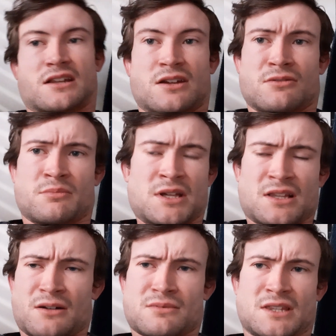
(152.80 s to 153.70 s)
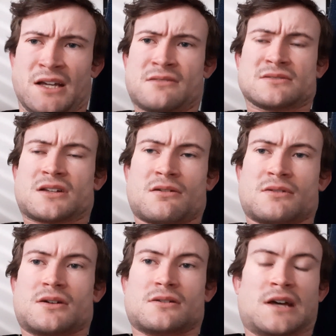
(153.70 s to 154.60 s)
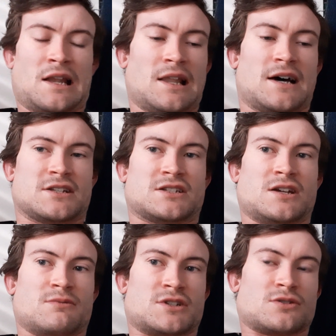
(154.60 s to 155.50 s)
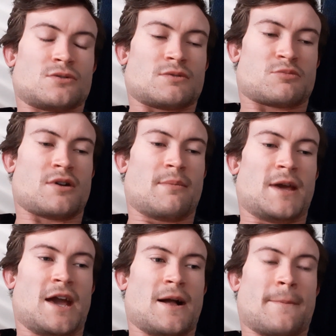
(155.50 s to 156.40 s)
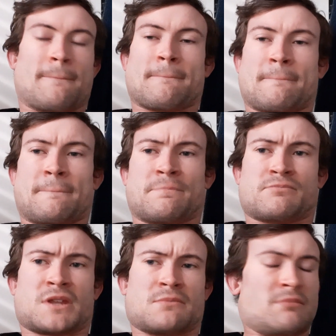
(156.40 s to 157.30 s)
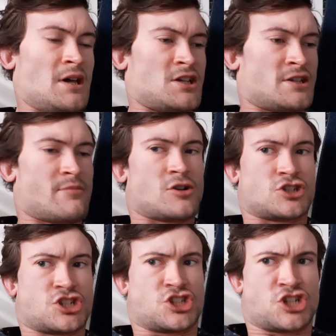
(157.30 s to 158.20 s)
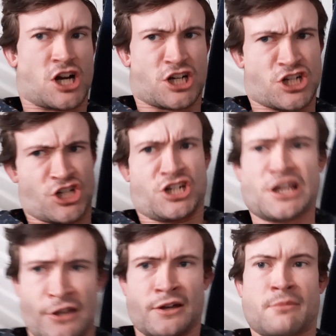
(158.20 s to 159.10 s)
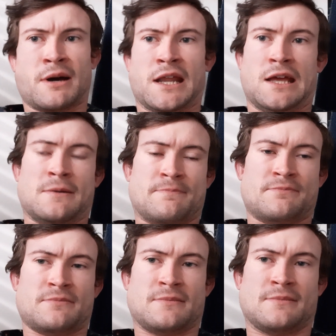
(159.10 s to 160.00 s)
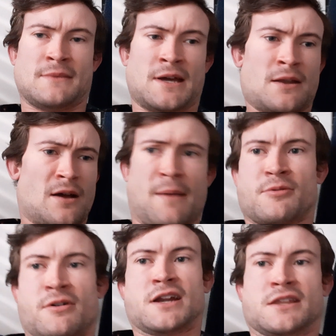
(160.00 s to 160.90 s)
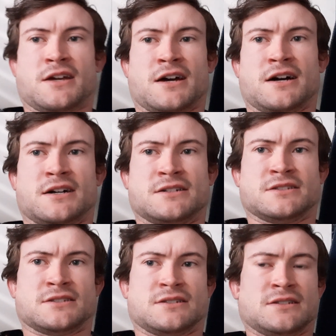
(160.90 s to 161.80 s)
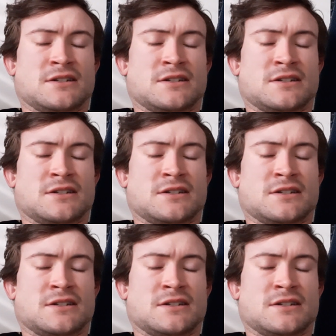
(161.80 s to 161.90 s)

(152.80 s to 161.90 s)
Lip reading: you'd be like, what the hell's going on? And last year we saw with Premier, Peter Shibris just chucked a shitload of money at upgrading the cars and